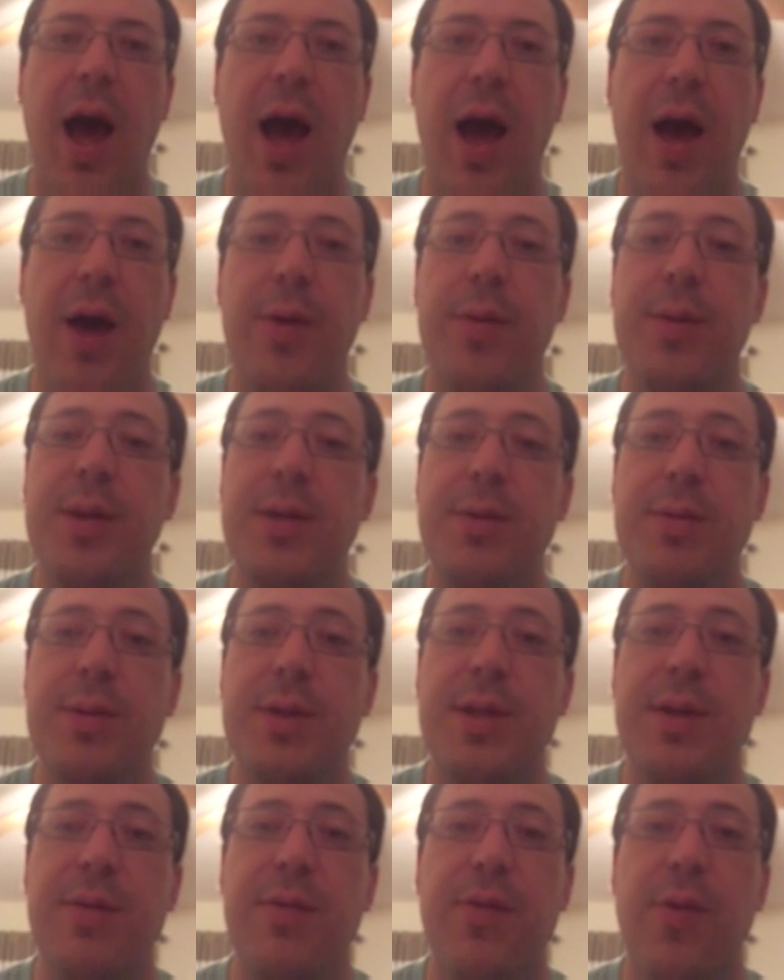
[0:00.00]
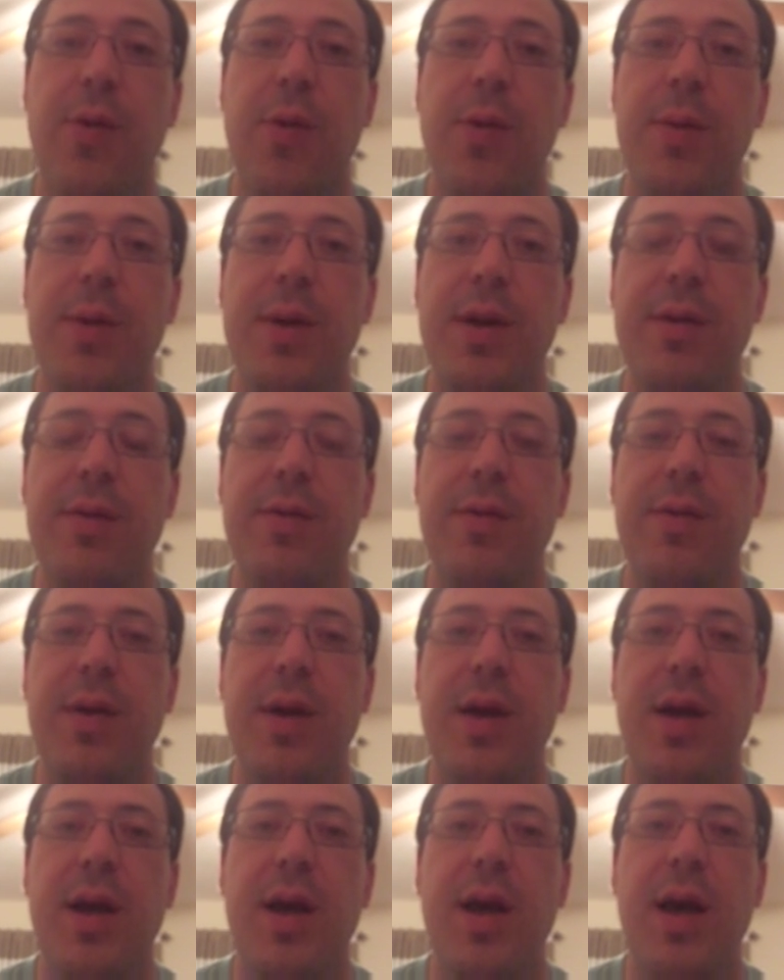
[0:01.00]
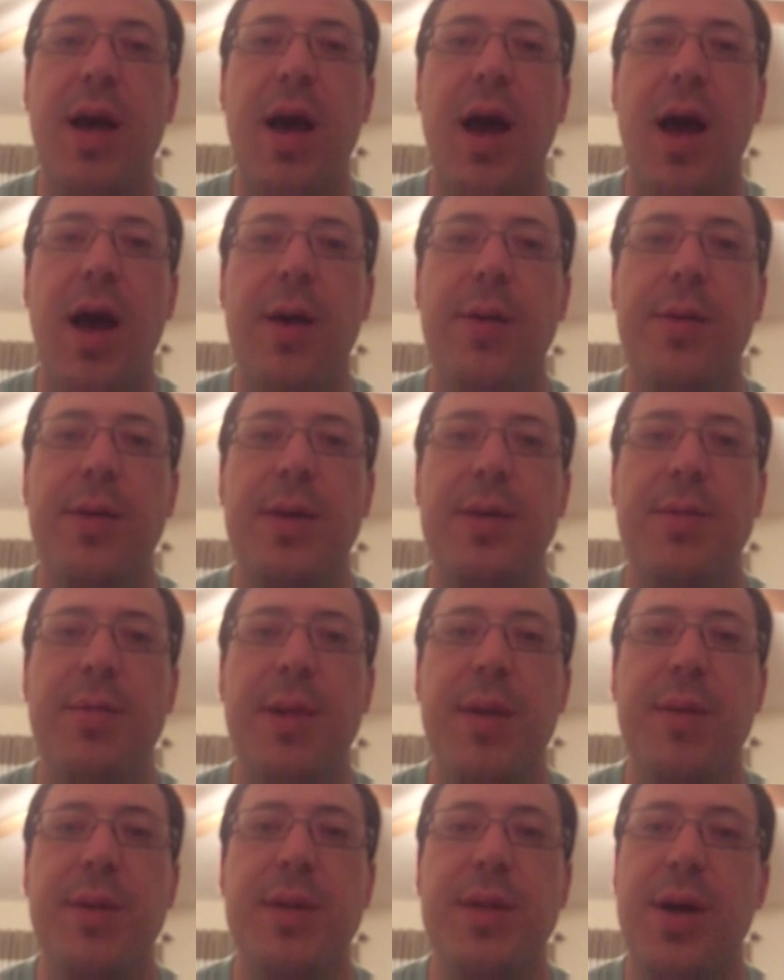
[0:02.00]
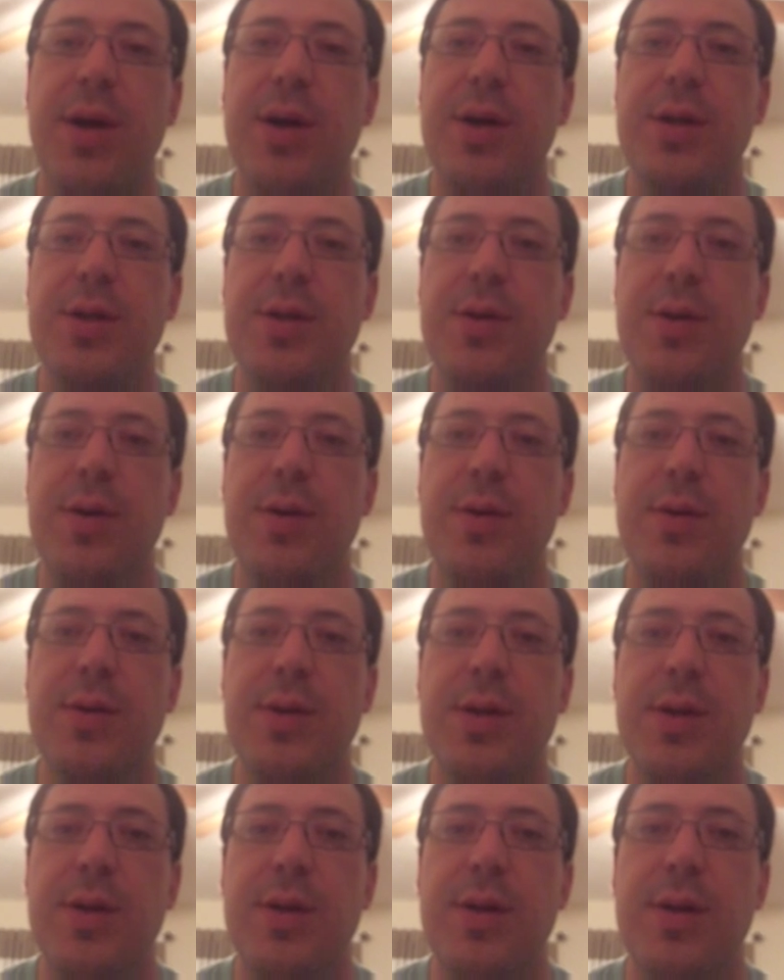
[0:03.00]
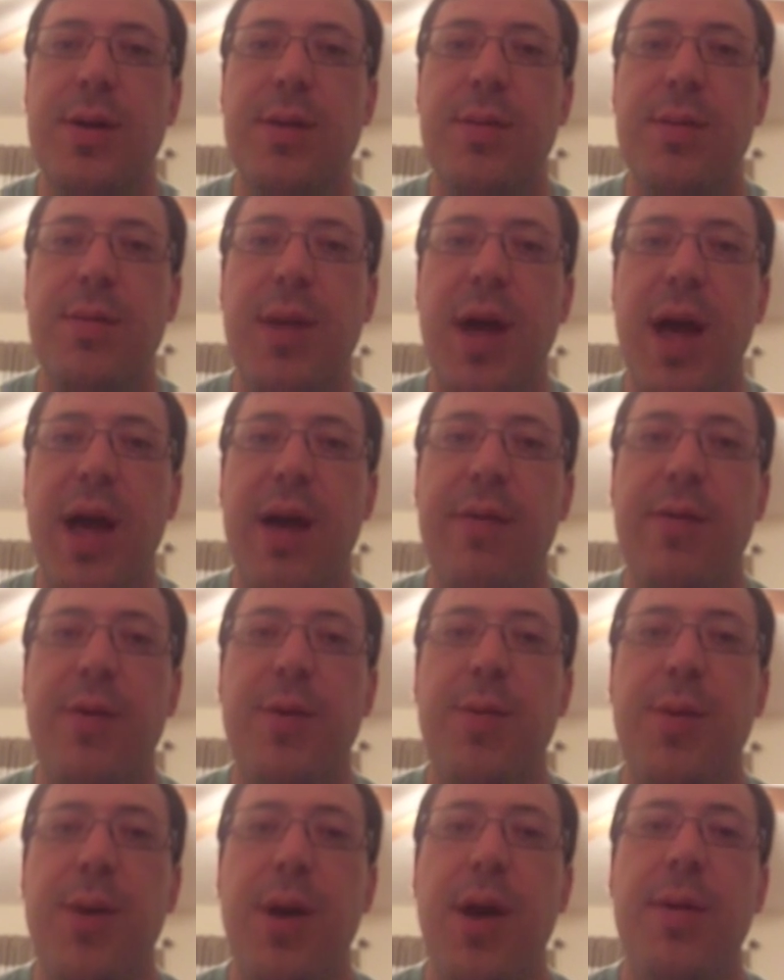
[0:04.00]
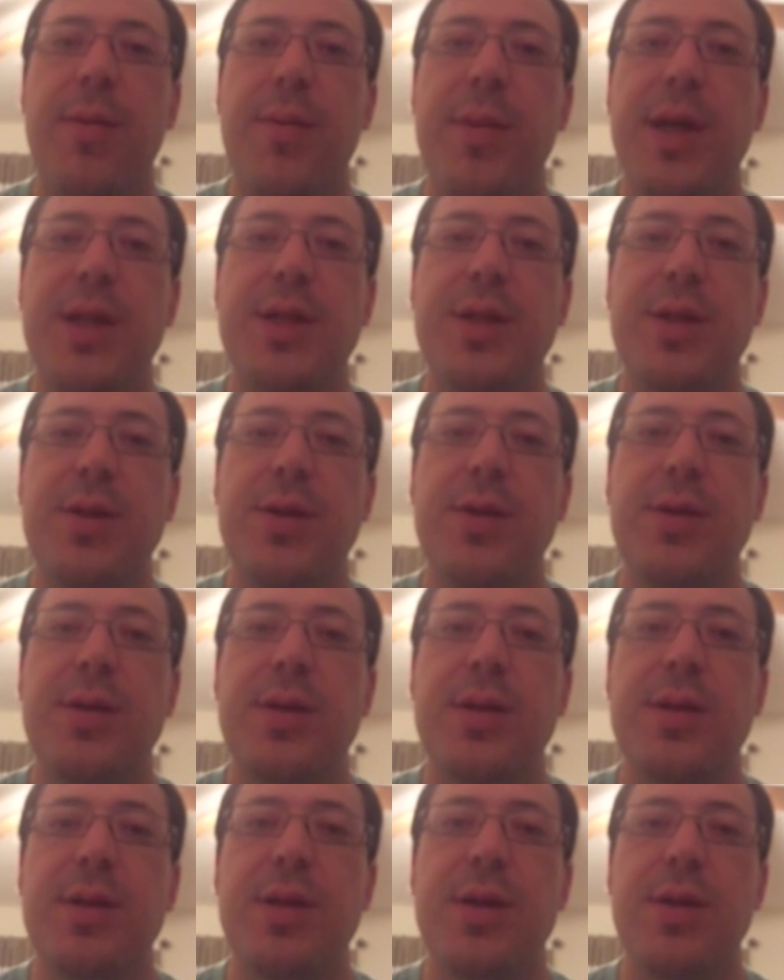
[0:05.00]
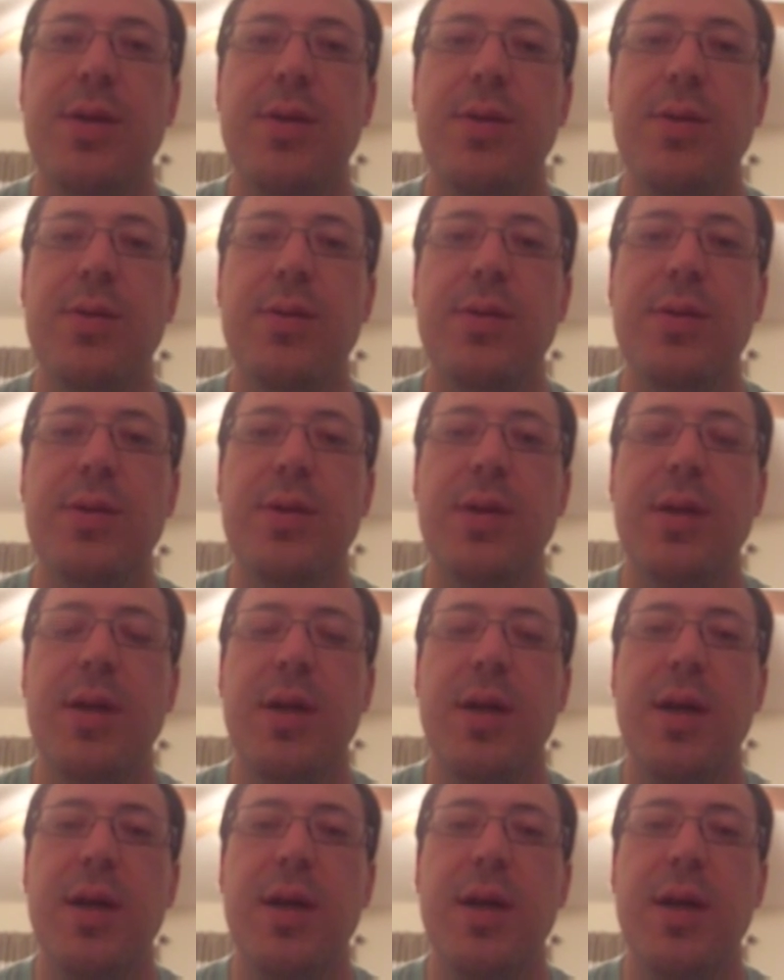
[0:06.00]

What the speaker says: I hope this was informative. I hope this maybe turned you on to the behavioral problem issues in schools.